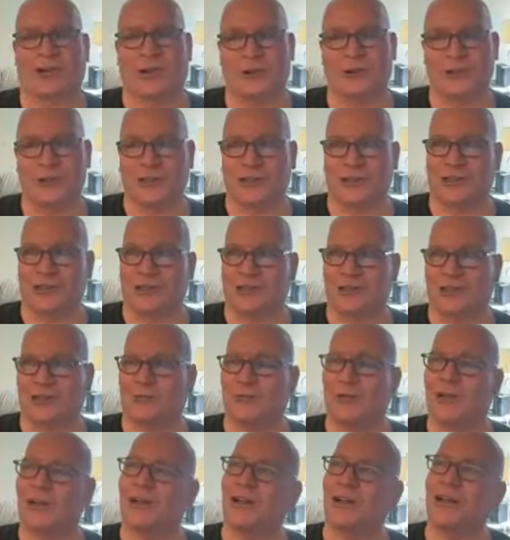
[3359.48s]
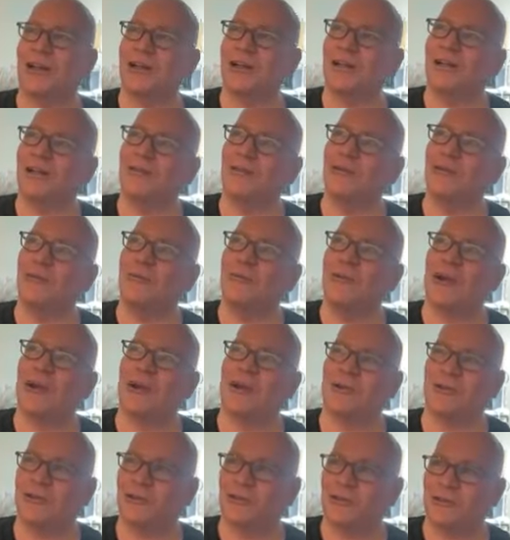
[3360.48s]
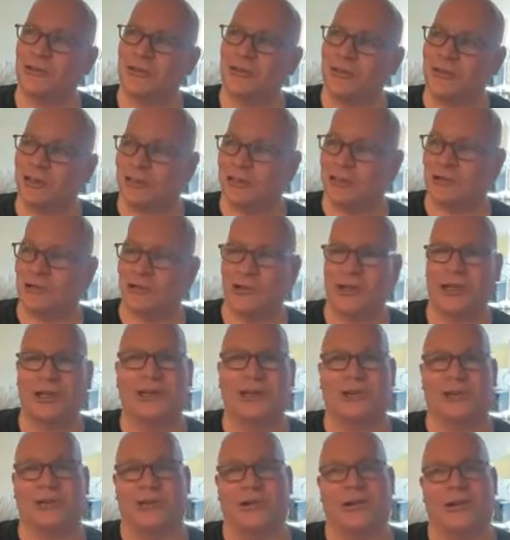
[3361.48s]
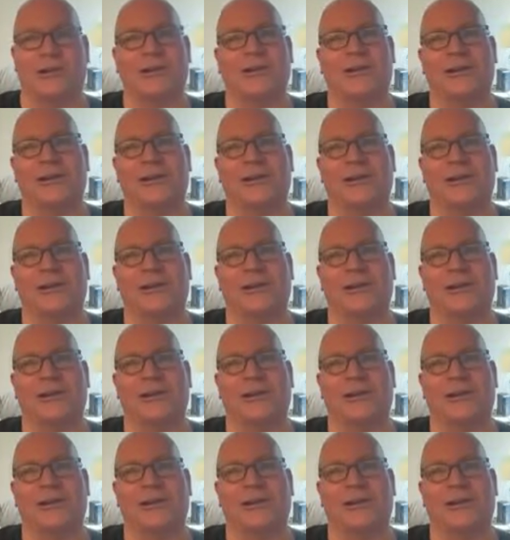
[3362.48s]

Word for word: closest to well, I get who'd be our closest to Caligula?